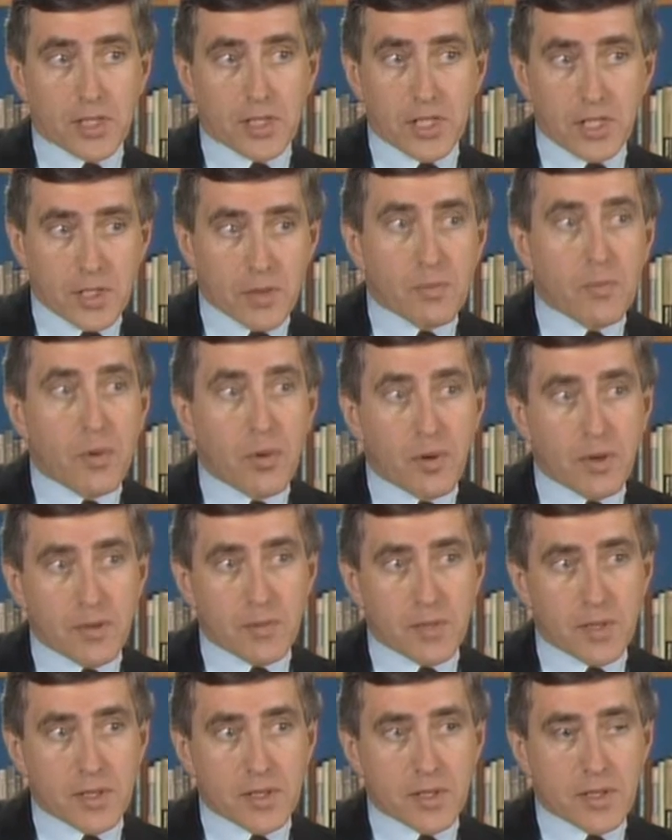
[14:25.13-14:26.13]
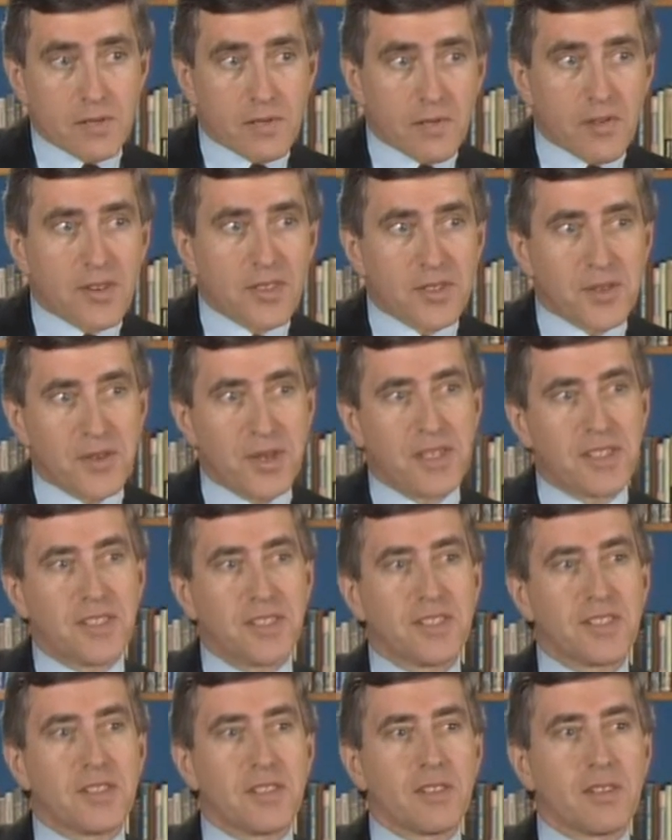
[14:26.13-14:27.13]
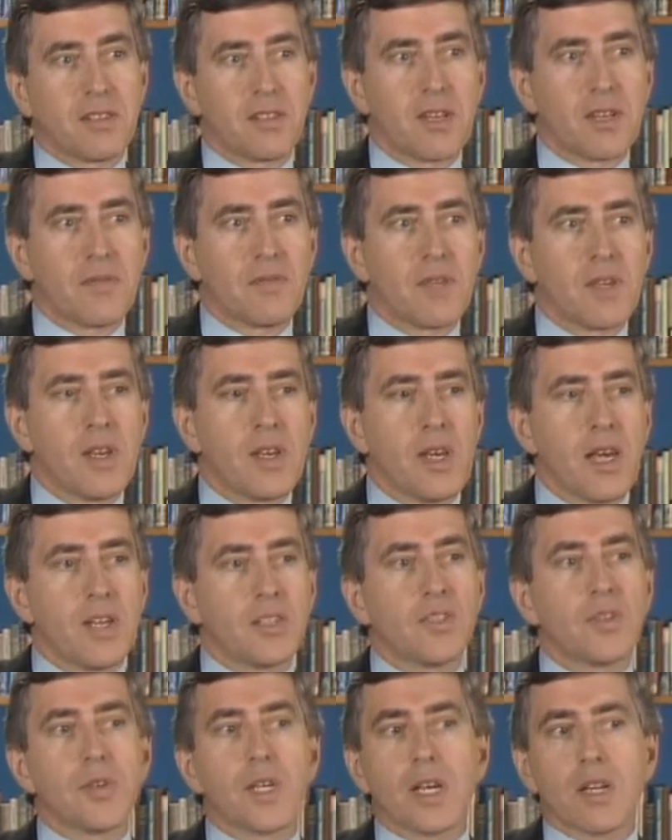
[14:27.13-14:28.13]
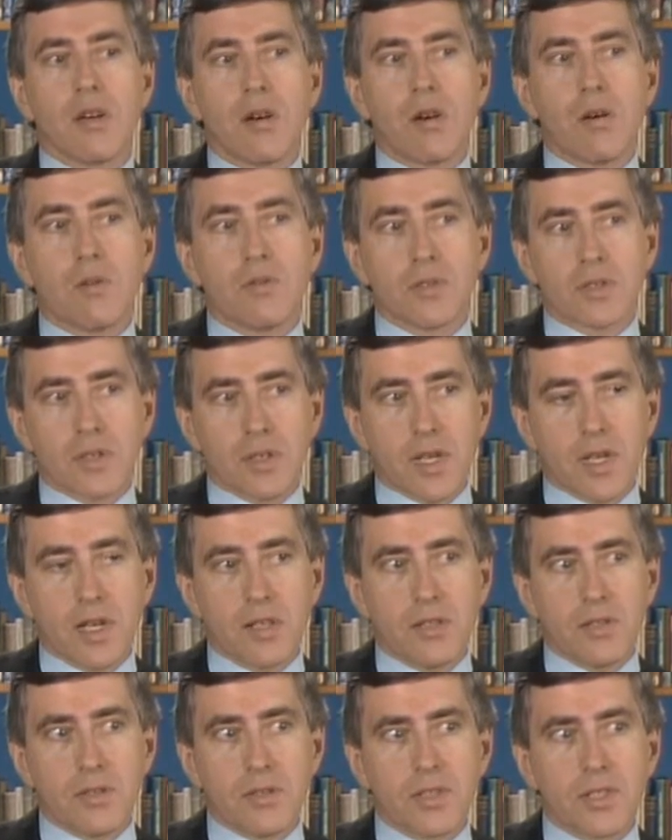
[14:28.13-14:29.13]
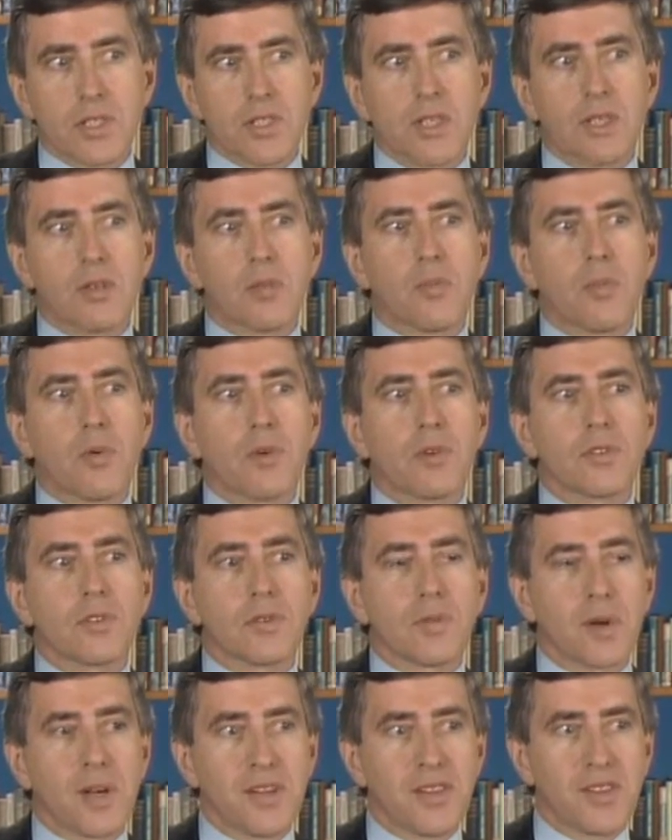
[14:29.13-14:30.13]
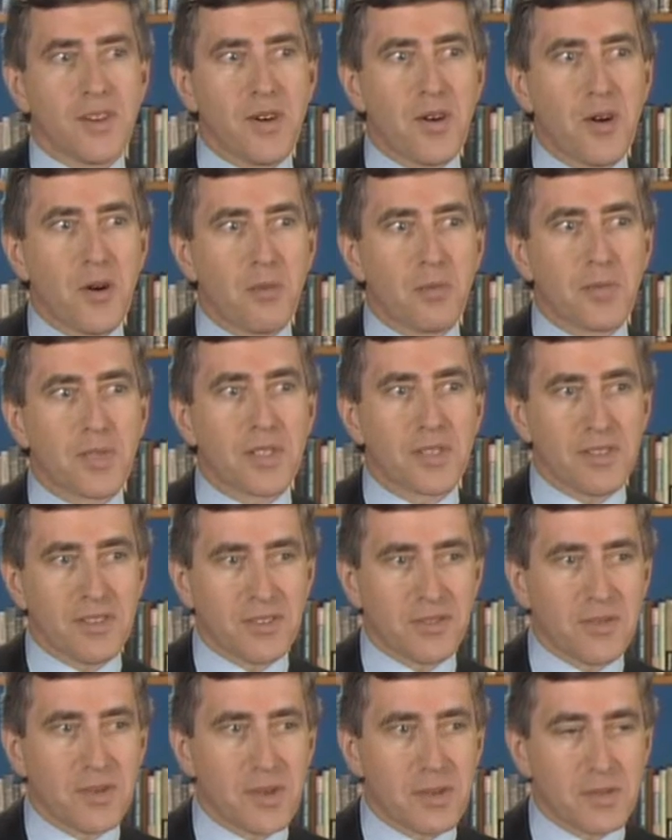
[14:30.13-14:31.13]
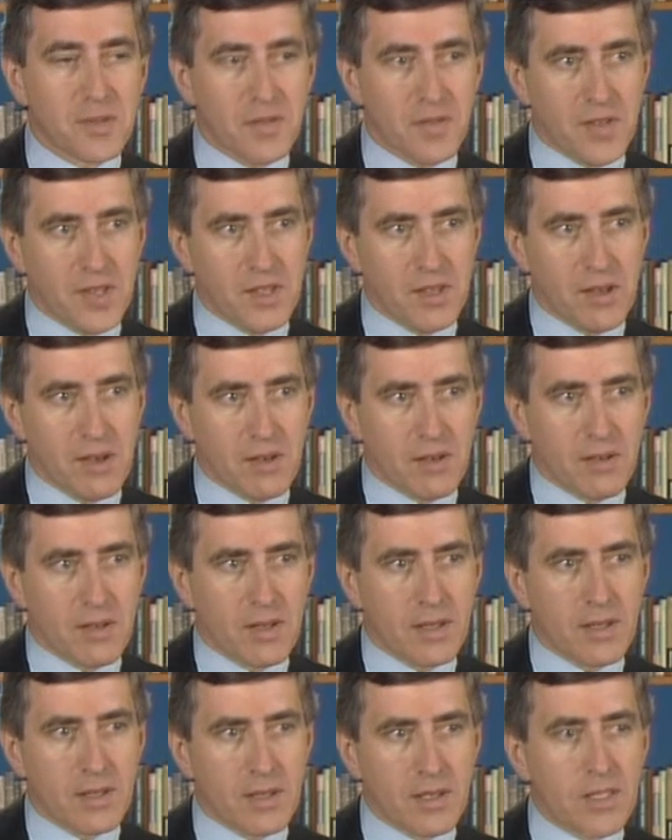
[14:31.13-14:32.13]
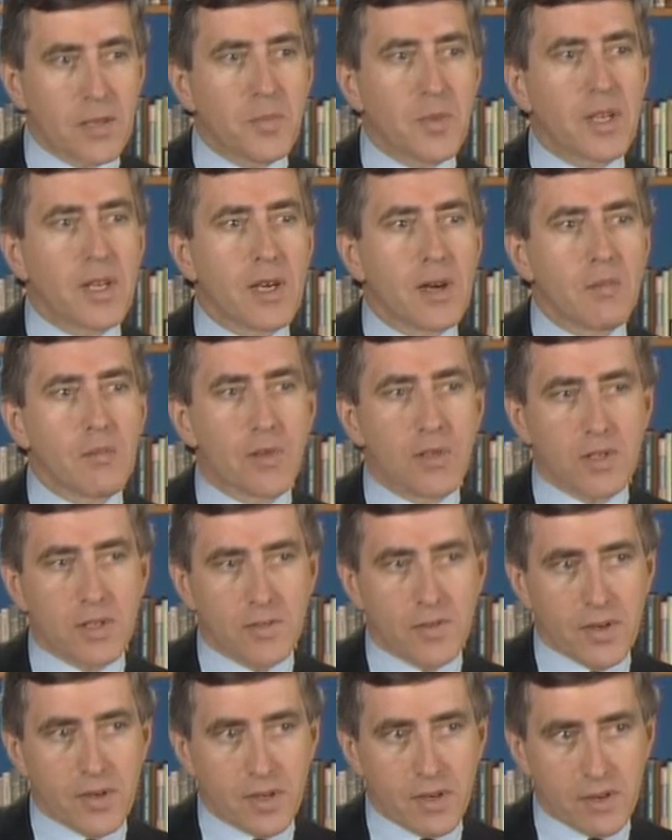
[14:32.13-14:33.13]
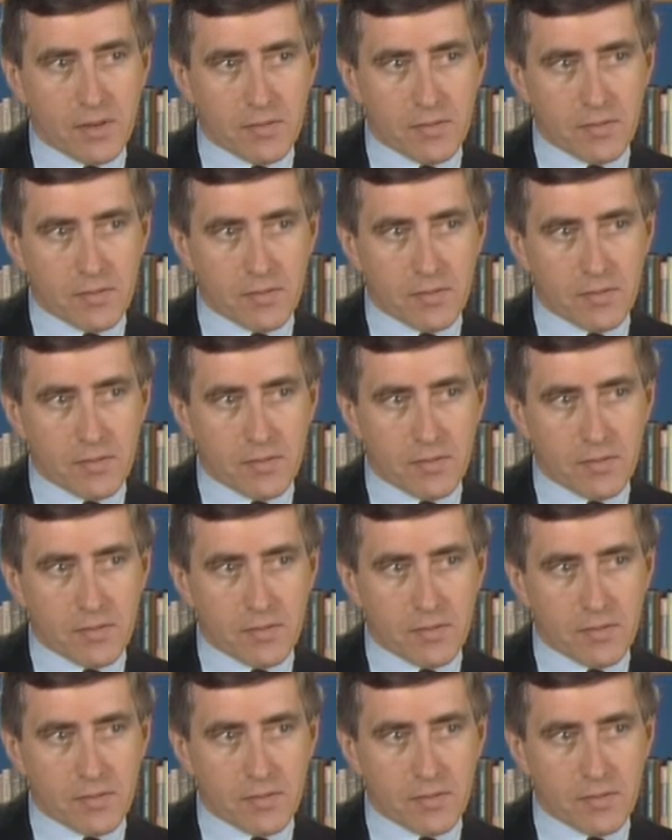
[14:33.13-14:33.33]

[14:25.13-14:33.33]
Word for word: disappointments and frustrations in their life. As you get older, can you still portray the hopes and the dreams of the young? Does it become more difficult?